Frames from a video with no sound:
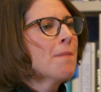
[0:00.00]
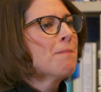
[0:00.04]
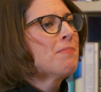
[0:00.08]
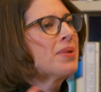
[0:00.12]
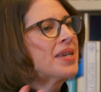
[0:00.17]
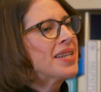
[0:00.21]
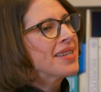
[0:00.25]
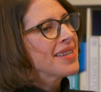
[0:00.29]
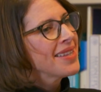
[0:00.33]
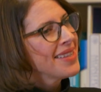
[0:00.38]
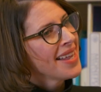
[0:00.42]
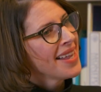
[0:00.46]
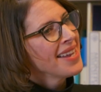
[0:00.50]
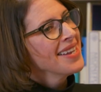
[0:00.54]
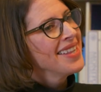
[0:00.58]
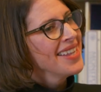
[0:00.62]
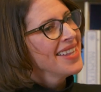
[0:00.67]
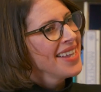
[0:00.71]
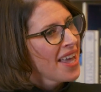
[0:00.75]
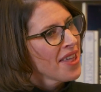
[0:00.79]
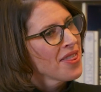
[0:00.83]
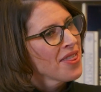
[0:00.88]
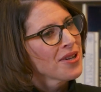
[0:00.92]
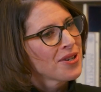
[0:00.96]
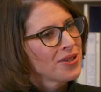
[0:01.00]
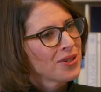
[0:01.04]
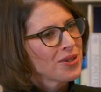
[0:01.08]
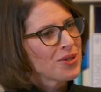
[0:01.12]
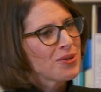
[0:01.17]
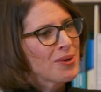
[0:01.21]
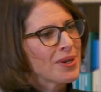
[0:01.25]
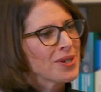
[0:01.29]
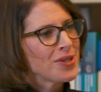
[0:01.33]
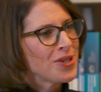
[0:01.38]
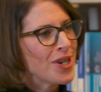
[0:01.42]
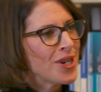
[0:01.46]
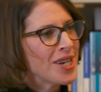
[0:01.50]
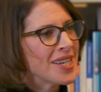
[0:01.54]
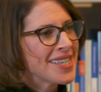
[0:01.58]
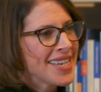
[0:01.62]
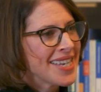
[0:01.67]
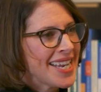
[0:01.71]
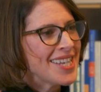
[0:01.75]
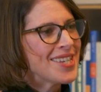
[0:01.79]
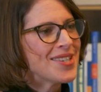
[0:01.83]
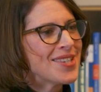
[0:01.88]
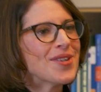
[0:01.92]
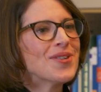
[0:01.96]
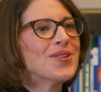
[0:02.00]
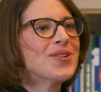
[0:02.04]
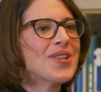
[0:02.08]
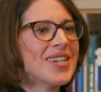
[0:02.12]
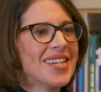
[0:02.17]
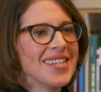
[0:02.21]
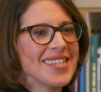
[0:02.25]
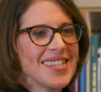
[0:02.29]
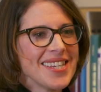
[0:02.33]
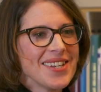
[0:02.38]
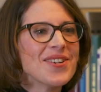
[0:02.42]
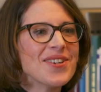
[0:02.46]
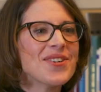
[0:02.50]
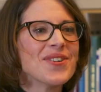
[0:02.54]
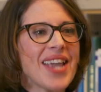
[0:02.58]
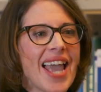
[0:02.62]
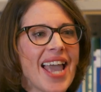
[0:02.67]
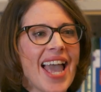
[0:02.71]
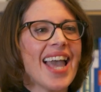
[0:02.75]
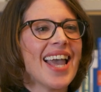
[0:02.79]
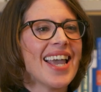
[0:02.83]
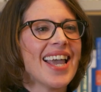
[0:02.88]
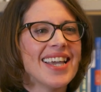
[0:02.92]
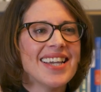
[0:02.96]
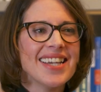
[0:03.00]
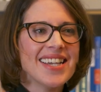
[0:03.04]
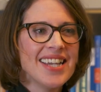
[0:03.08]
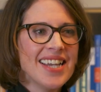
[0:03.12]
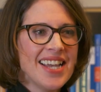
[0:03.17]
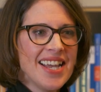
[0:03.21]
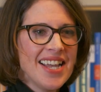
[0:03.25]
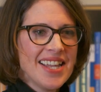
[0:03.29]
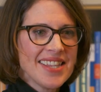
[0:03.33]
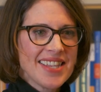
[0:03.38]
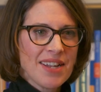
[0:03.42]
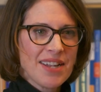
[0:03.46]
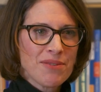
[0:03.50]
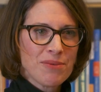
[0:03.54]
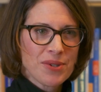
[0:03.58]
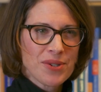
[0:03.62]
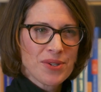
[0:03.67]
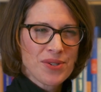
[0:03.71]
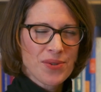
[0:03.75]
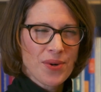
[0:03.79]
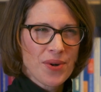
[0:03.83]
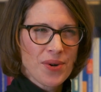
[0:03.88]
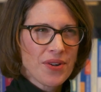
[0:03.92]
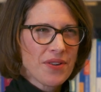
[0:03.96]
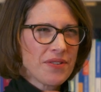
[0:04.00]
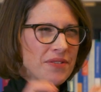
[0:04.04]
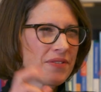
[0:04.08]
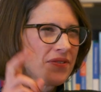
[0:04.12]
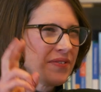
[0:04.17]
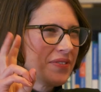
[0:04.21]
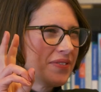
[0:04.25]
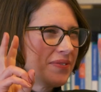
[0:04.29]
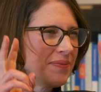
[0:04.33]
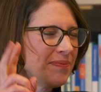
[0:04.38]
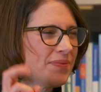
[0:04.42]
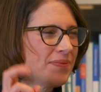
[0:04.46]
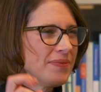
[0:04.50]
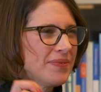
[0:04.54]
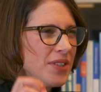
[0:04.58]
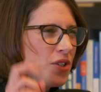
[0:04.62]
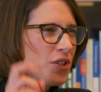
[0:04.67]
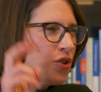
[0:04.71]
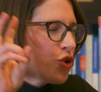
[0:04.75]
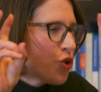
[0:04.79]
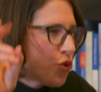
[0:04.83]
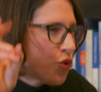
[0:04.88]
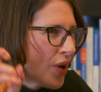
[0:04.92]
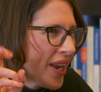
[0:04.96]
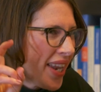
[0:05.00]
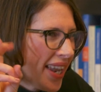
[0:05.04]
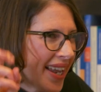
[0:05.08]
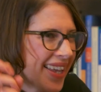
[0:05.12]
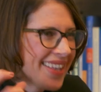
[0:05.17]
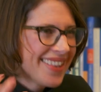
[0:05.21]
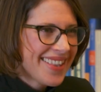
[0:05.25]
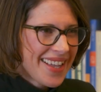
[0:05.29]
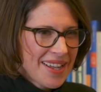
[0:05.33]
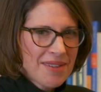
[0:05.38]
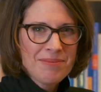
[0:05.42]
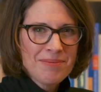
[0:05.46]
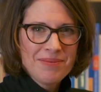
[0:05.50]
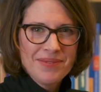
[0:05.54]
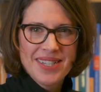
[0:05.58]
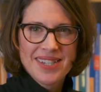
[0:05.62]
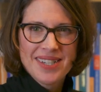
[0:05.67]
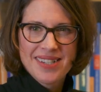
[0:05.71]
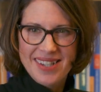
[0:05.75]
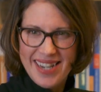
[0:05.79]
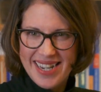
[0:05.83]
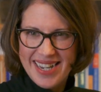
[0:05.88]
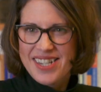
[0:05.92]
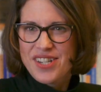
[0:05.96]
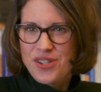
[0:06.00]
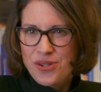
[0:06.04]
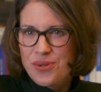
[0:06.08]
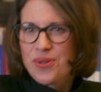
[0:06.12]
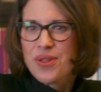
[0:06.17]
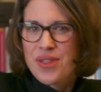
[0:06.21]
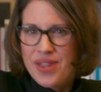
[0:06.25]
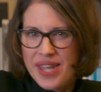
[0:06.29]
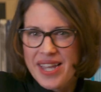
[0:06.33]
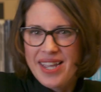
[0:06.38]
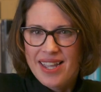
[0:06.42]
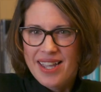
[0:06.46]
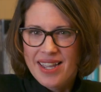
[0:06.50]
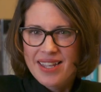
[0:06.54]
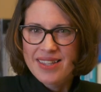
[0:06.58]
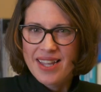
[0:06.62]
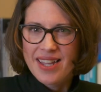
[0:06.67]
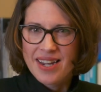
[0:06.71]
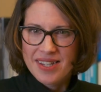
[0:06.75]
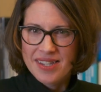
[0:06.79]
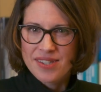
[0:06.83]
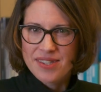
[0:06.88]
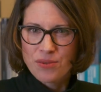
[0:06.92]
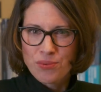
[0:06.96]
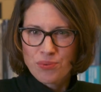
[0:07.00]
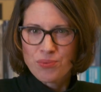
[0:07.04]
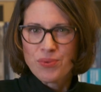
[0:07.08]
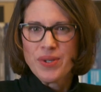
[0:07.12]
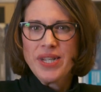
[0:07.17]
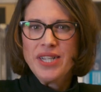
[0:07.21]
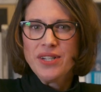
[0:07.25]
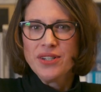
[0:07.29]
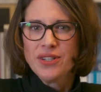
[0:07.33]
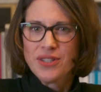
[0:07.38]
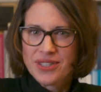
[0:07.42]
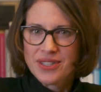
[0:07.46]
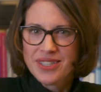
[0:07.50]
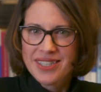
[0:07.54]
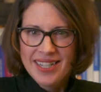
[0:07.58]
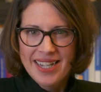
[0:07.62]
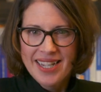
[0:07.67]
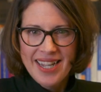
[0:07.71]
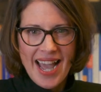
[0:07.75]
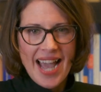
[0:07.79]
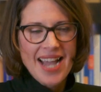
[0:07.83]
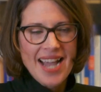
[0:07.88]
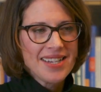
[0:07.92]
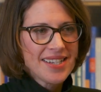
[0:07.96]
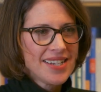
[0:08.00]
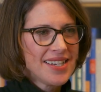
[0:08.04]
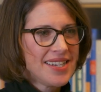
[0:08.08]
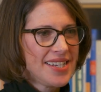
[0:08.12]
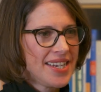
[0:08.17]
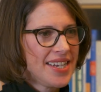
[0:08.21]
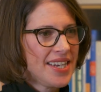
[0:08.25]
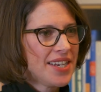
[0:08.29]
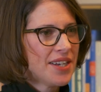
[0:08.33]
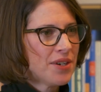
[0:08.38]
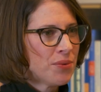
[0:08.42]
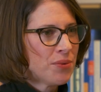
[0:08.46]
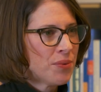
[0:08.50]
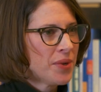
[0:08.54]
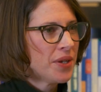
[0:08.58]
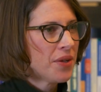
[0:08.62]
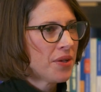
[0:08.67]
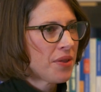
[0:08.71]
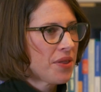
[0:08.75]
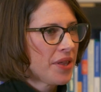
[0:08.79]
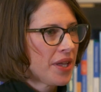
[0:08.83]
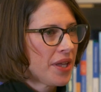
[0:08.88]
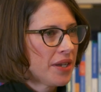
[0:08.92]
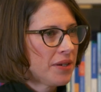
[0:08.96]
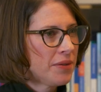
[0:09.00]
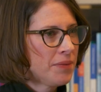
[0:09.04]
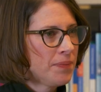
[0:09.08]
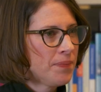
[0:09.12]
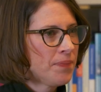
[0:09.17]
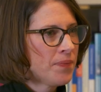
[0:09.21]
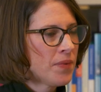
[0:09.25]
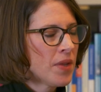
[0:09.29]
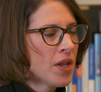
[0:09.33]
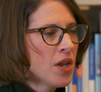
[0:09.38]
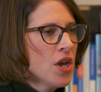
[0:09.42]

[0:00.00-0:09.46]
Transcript: But then the ethical question is is, is it okay that we're sort of tricking them in, into thinking that it's a real entity, a real thing.